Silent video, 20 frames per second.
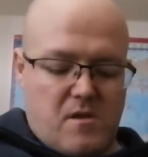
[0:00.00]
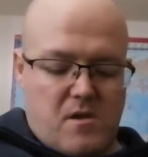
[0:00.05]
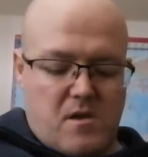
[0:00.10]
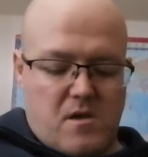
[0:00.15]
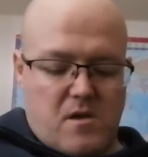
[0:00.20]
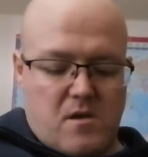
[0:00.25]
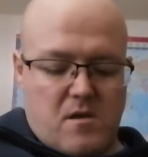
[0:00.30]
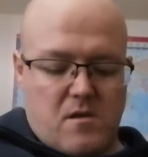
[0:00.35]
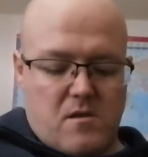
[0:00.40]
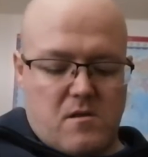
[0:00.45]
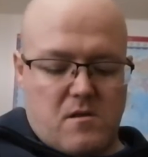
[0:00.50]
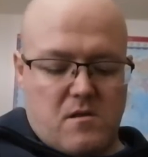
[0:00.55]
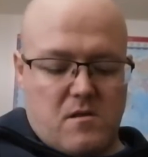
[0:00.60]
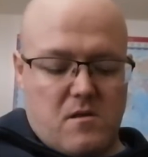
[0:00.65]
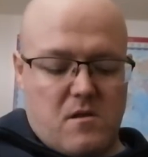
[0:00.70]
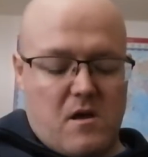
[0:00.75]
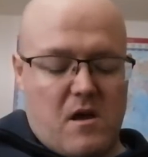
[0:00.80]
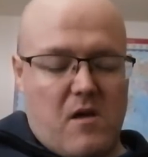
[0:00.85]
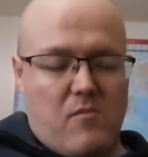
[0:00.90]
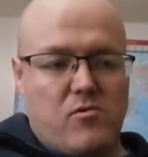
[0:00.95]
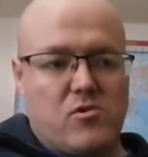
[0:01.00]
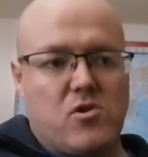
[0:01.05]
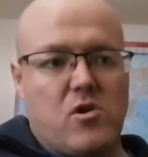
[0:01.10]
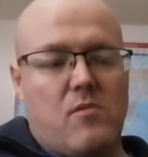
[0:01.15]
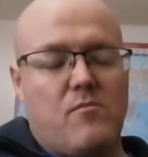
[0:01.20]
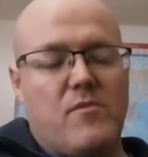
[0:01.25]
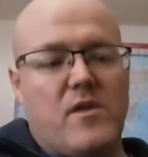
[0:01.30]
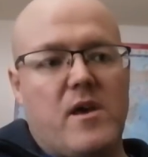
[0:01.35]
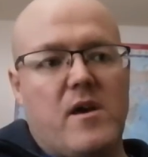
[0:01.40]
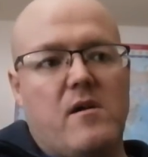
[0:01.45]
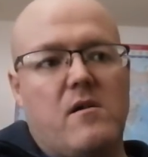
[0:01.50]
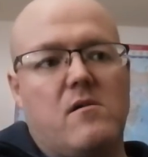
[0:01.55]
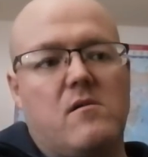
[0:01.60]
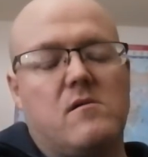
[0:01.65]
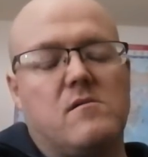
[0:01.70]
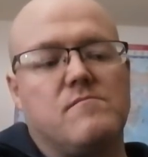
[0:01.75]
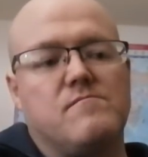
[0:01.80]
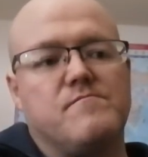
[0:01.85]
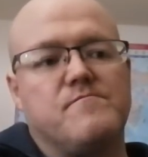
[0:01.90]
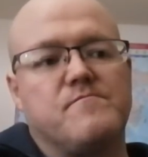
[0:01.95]
and I was up there
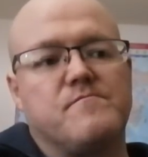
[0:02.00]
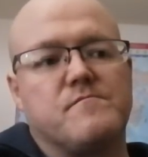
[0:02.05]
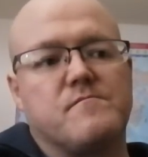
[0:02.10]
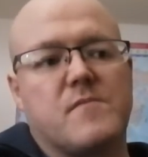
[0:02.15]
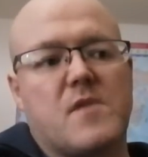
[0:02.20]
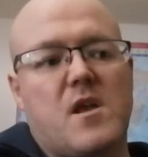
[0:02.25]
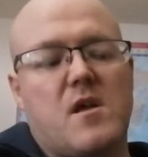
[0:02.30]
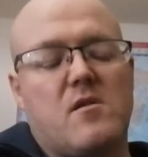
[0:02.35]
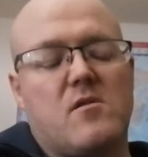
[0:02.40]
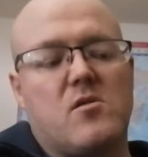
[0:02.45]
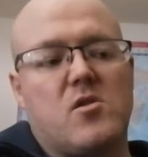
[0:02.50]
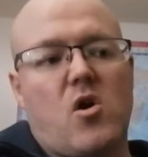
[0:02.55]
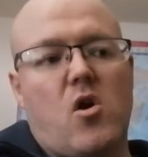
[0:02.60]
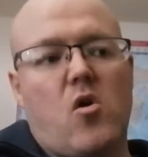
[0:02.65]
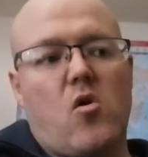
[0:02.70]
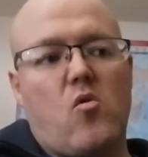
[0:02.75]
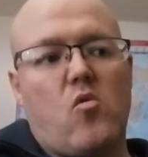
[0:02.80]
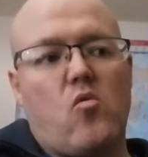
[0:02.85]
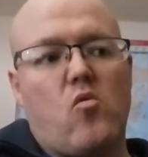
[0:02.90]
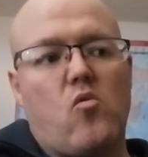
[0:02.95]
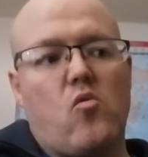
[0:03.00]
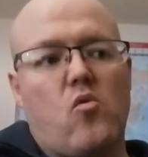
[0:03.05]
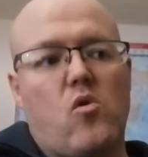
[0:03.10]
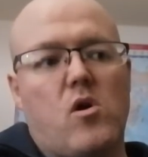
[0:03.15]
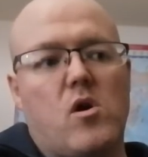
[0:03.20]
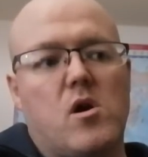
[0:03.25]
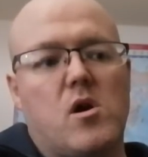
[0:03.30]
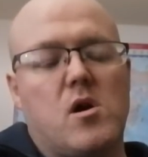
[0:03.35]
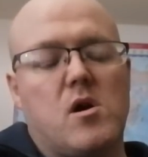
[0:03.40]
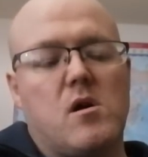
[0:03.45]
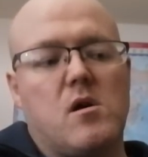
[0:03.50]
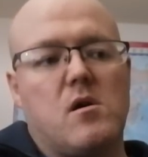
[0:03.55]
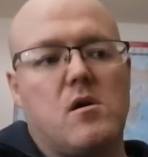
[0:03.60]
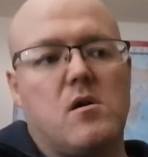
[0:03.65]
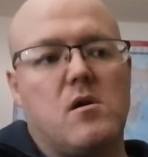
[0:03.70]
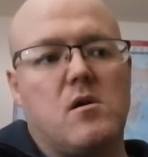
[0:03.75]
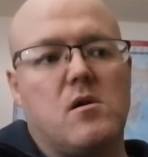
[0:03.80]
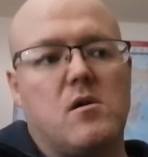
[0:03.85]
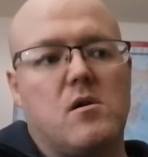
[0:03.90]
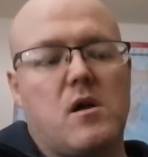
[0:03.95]
until
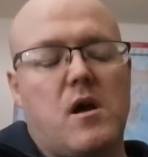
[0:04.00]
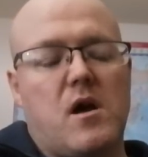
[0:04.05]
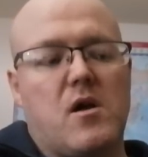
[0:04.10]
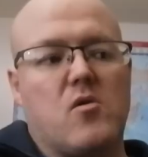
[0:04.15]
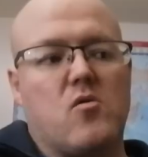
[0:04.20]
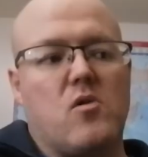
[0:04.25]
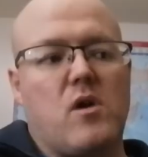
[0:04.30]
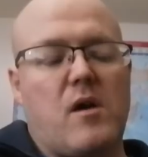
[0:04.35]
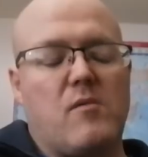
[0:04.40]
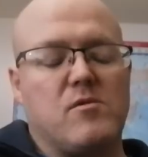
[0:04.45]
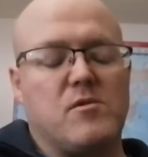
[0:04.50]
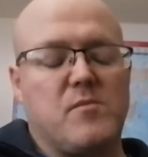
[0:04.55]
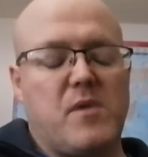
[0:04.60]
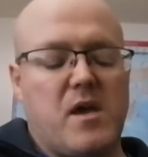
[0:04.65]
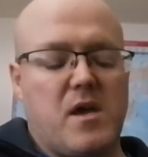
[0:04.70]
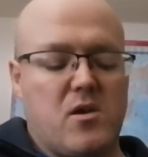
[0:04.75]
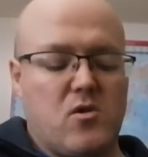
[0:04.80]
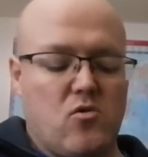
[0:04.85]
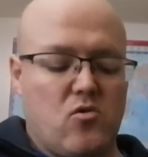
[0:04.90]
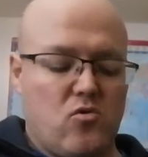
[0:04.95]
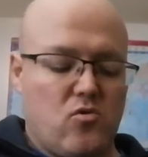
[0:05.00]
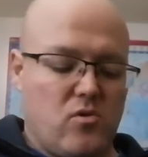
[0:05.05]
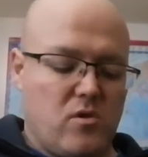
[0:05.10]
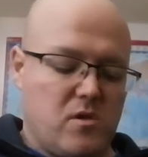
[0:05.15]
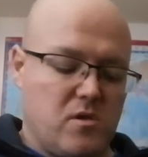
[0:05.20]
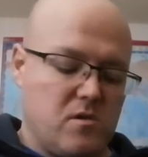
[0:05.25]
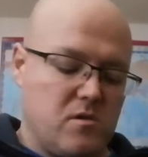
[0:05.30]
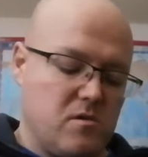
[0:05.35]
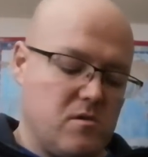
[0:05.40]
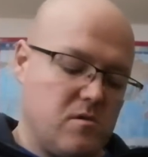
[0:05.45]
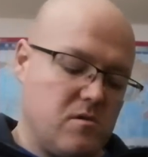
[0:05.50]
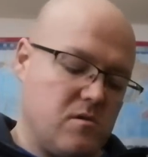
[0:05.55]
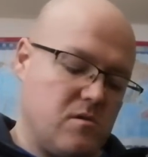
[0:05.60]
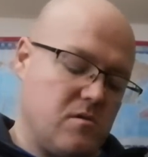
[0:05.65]
I was meant to get out in